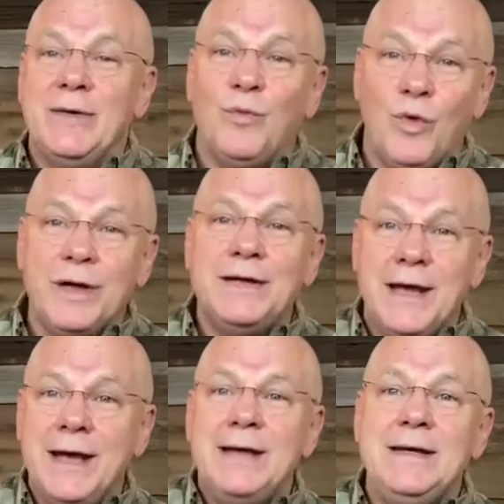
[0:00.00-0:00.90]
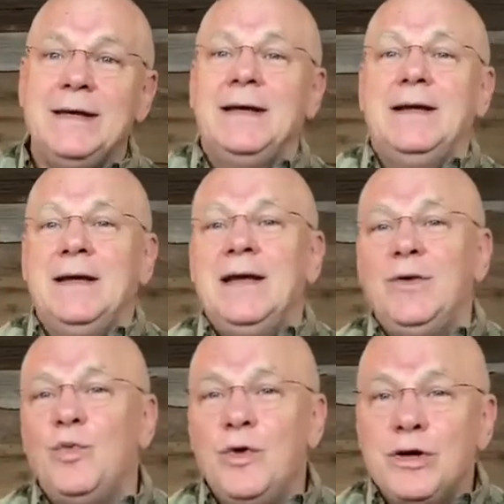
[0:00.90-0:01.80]
And one day
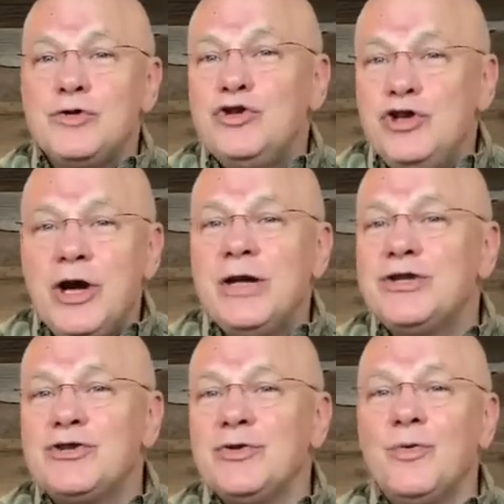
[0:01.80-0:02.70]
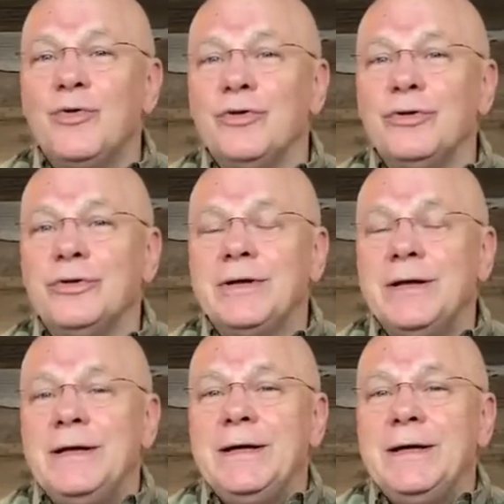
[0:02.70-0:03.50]
he will judge the world.